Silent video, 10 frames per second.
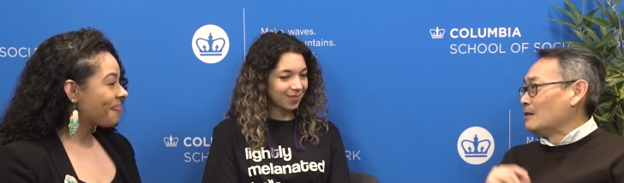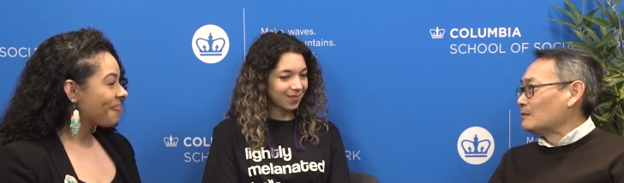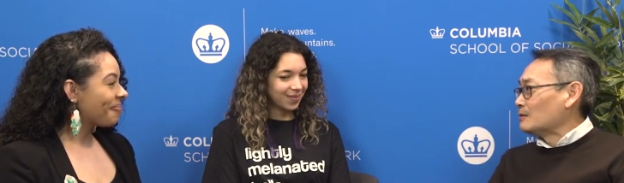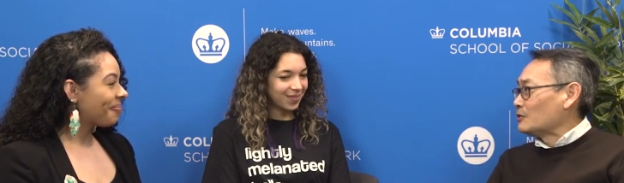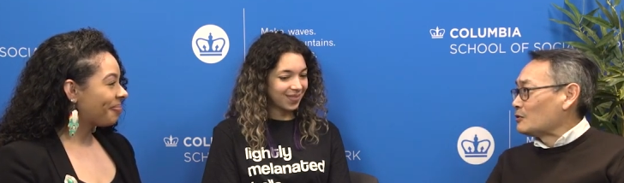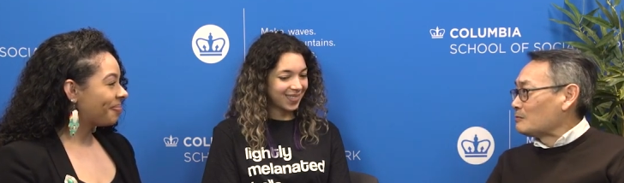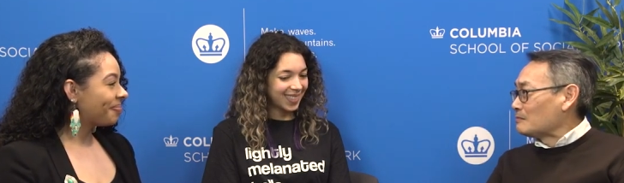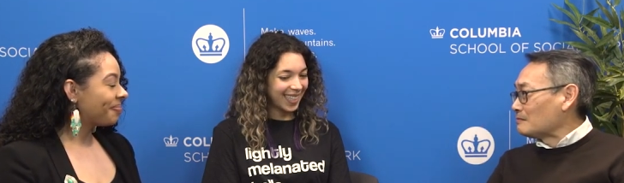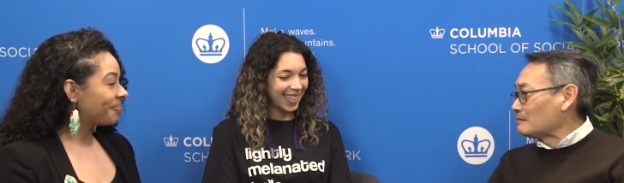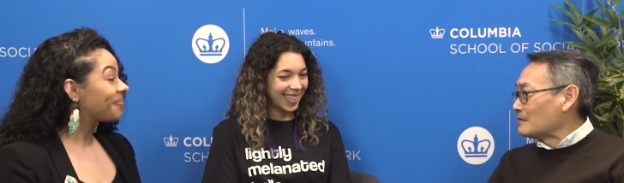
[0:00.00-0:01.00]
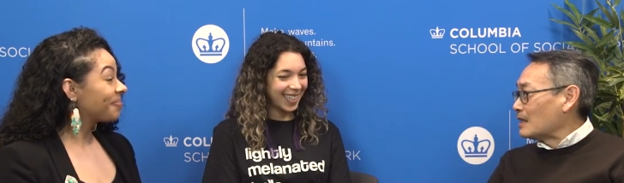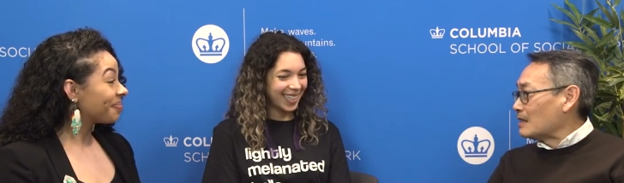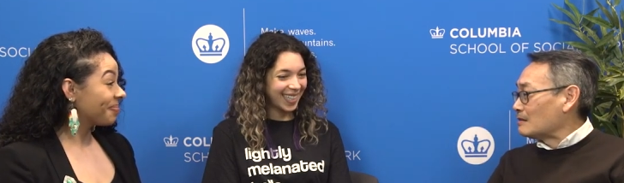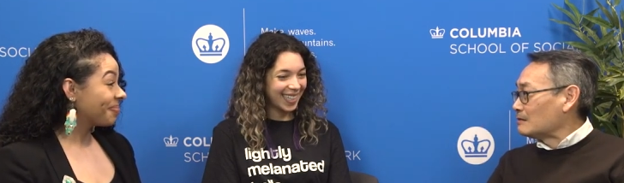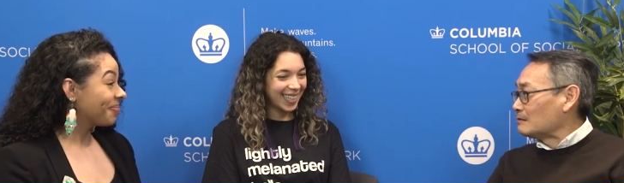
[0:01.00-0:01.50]
Speaker 1: we'll just you
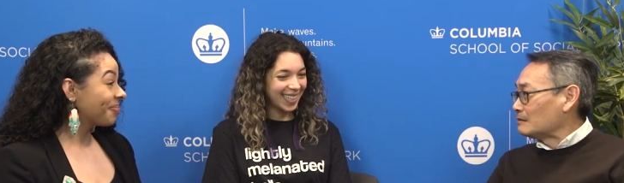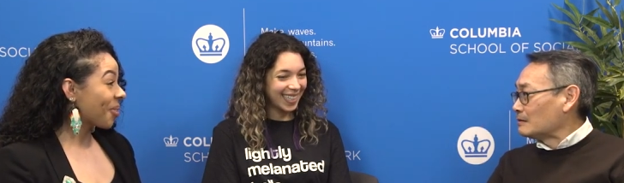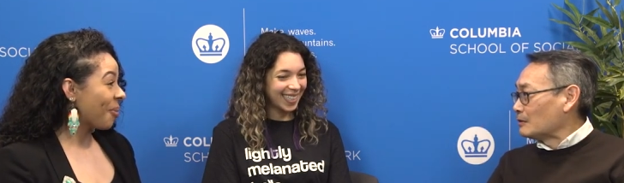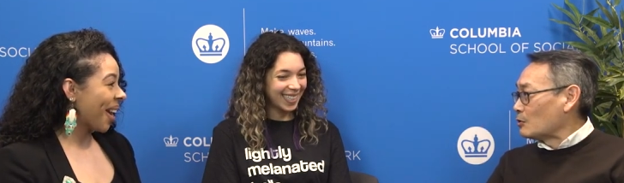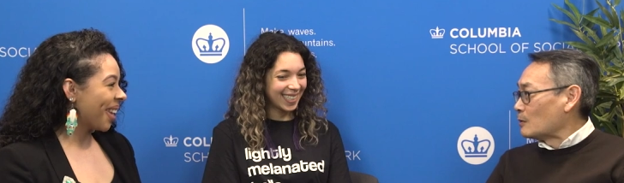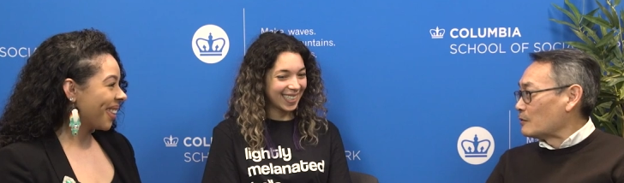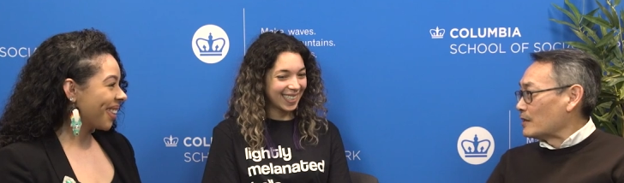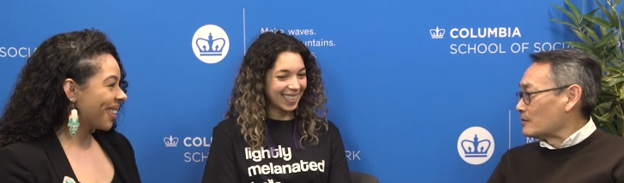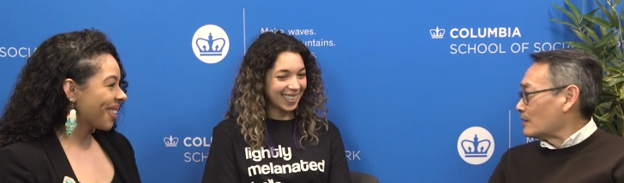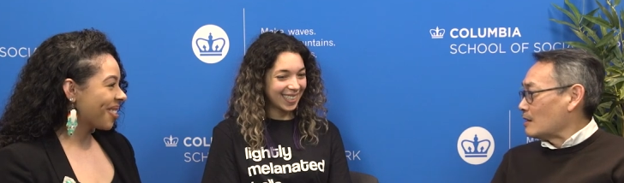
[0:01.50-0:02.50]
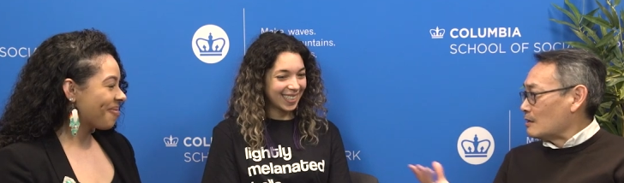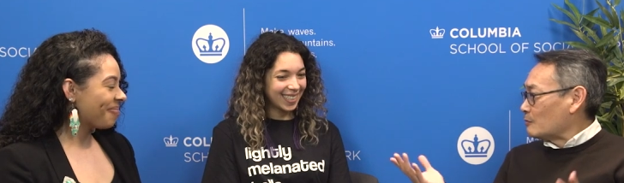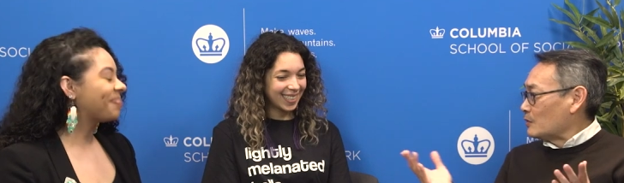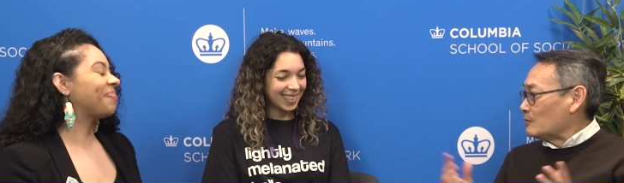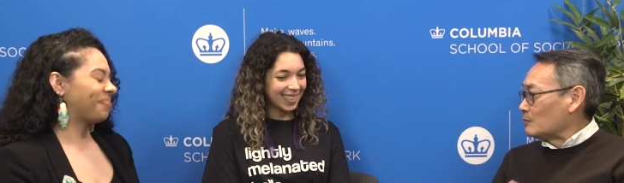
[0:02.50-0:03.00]
know, incorporators. Right. I, I,
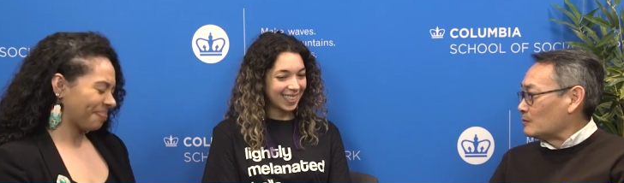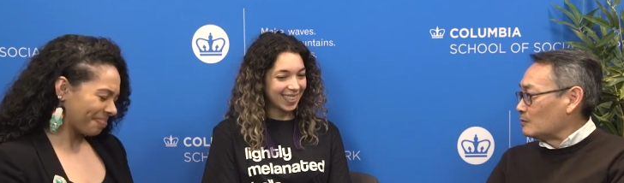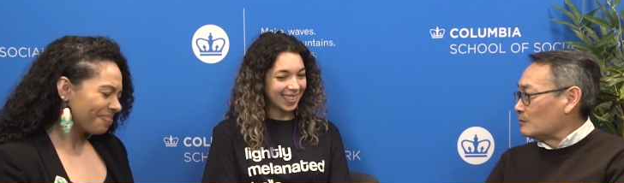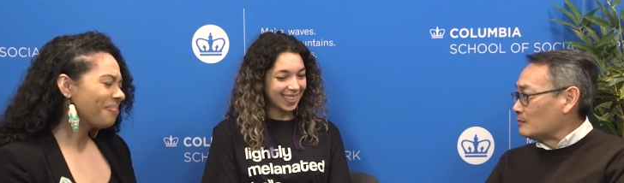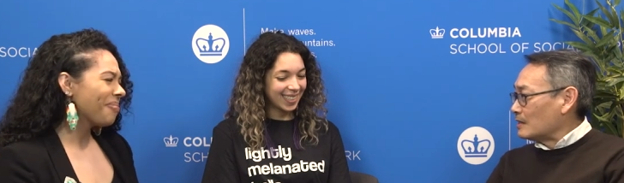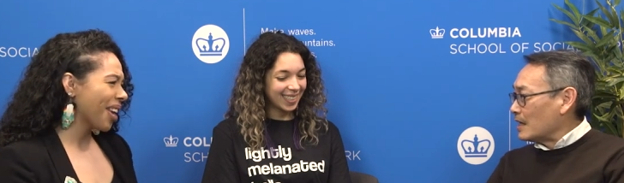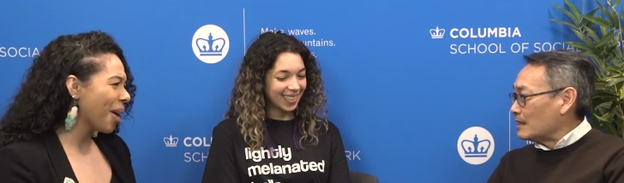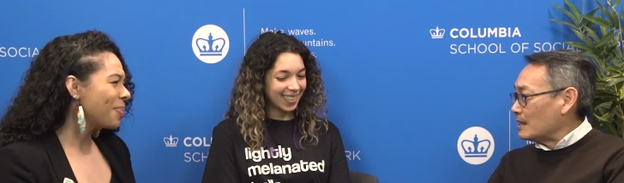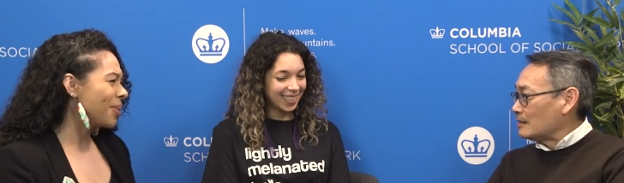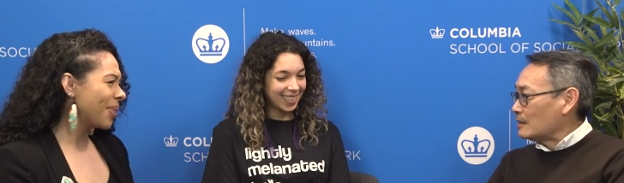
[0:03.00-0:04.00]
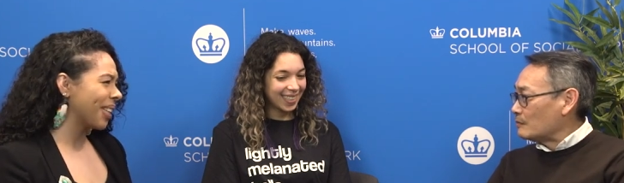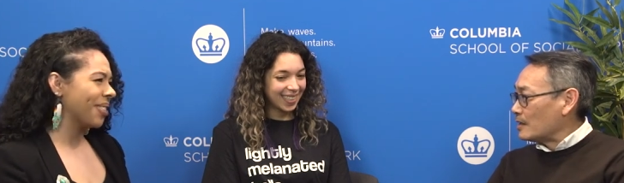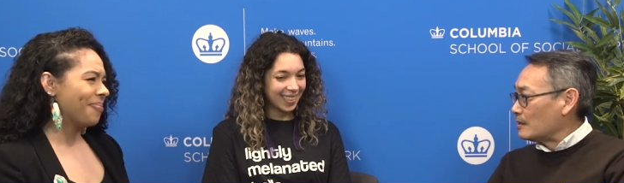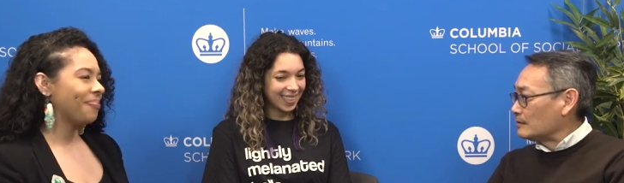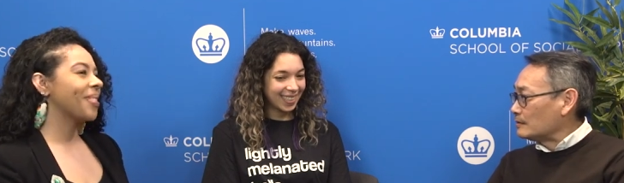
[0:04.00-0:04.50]
mean, how did Absolutely. it come
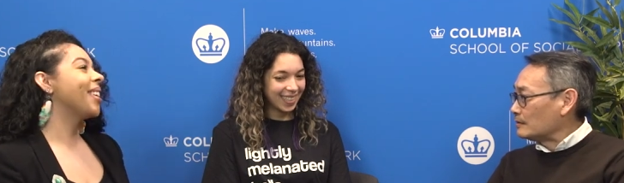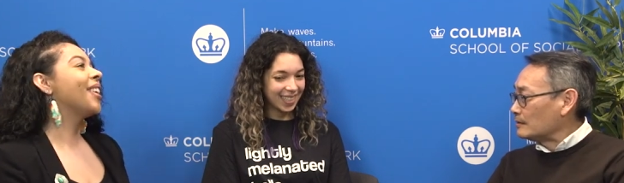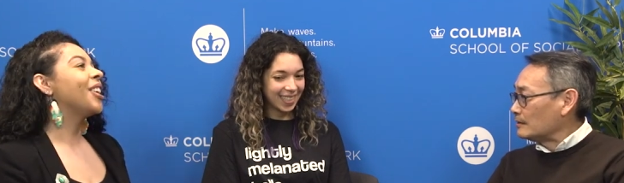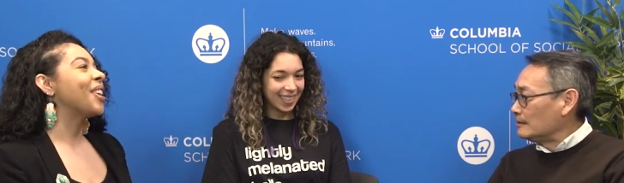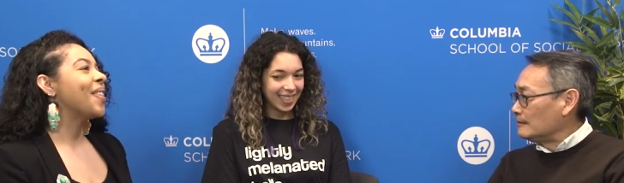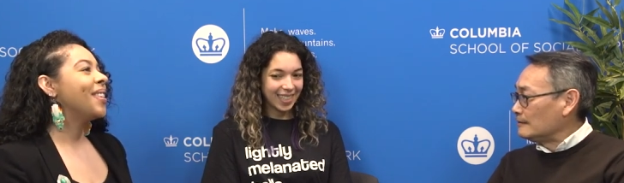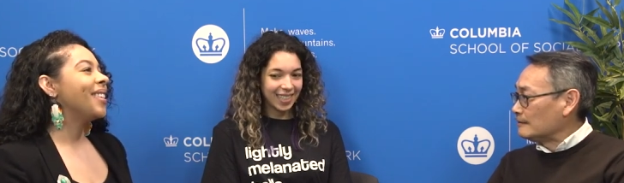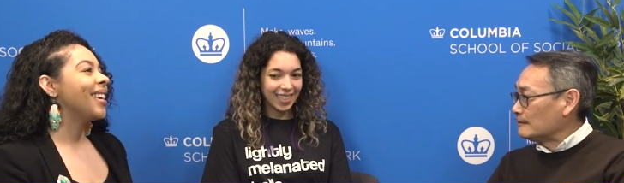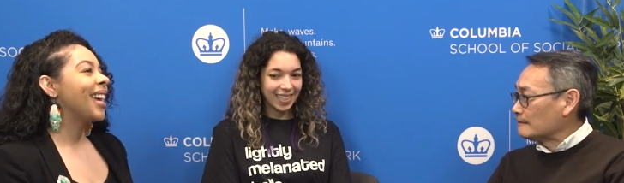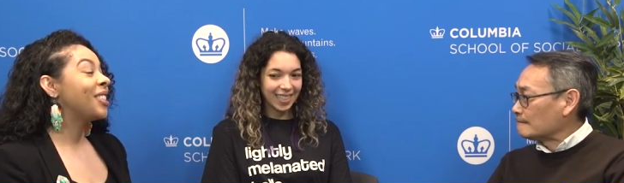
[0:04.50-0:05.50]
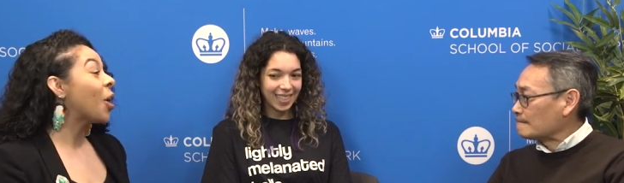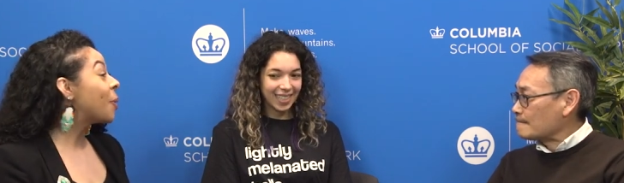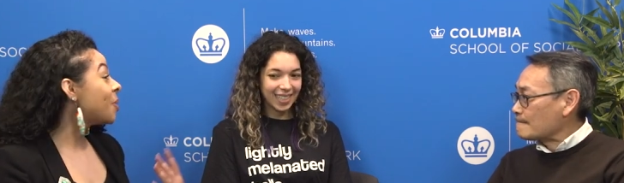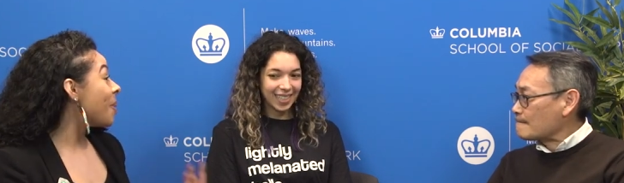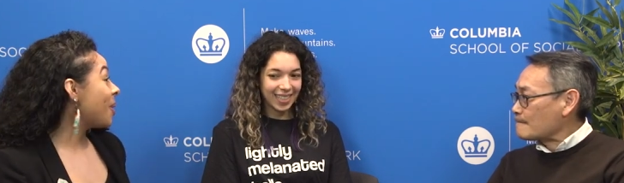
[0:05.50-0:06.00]
about?
Speaker 2: It's
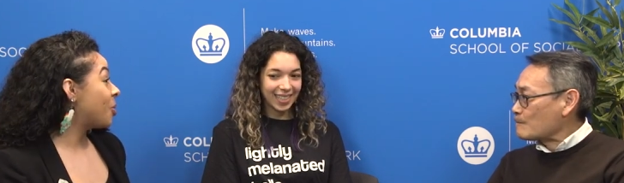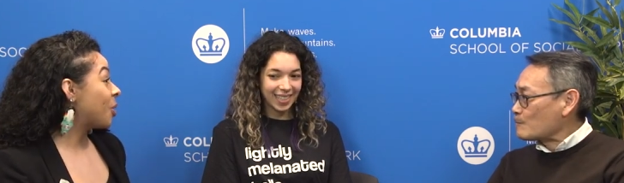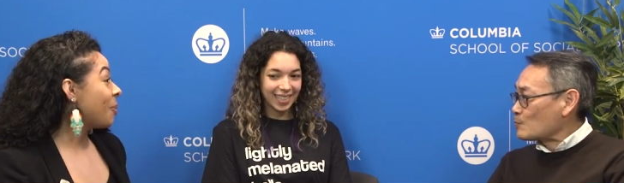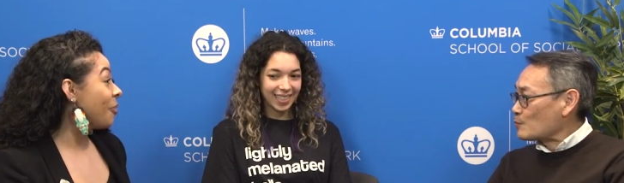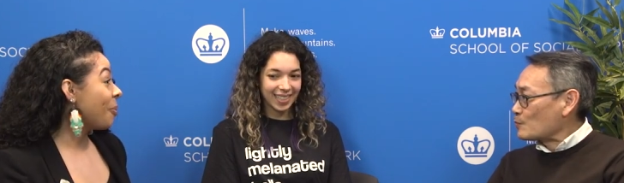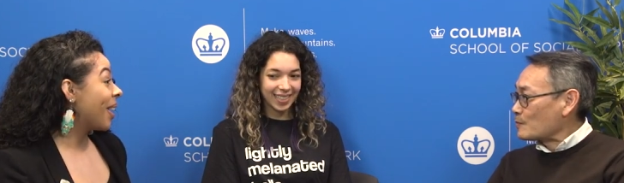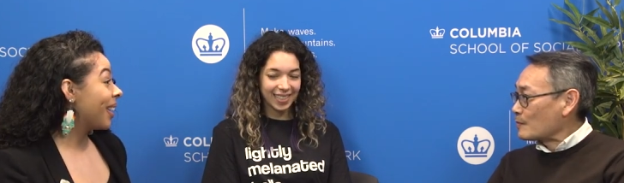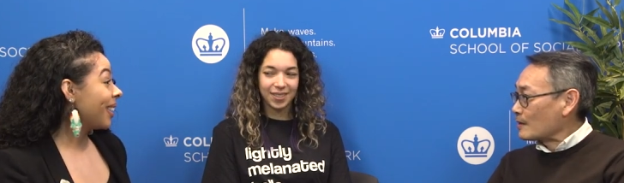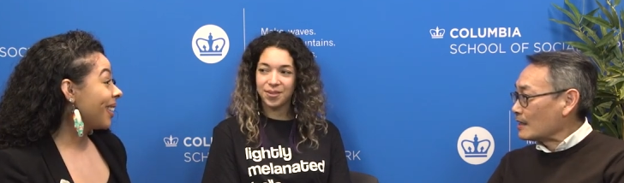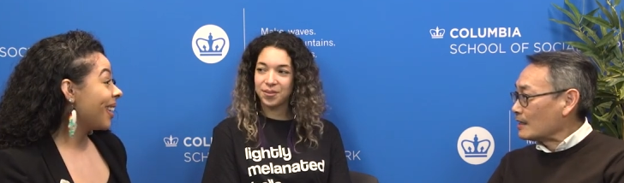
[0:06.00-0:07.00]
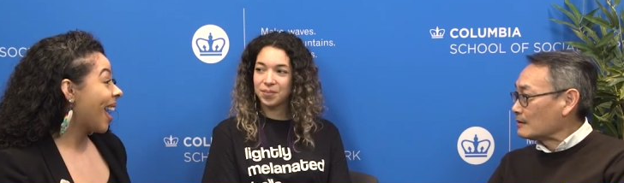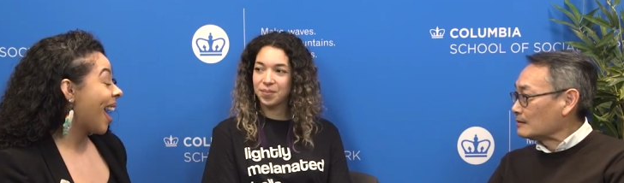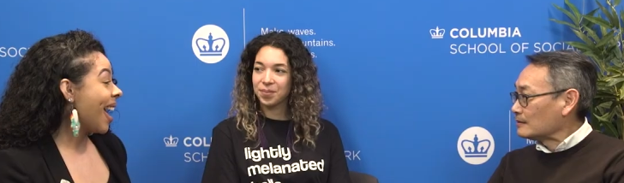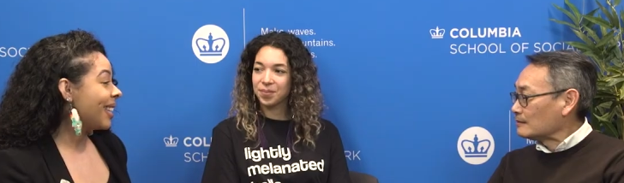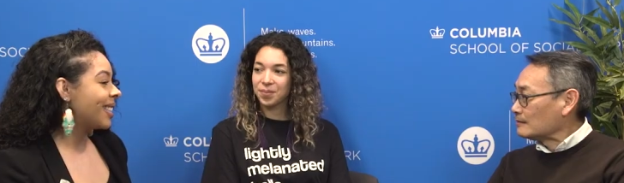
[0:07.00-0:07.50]
always been a dream of mine. Yeah.
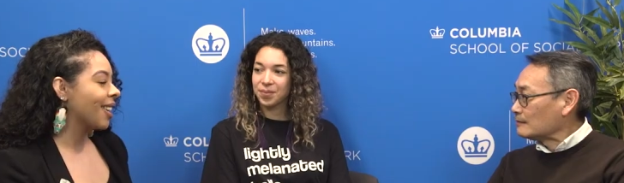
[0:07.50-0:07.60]
And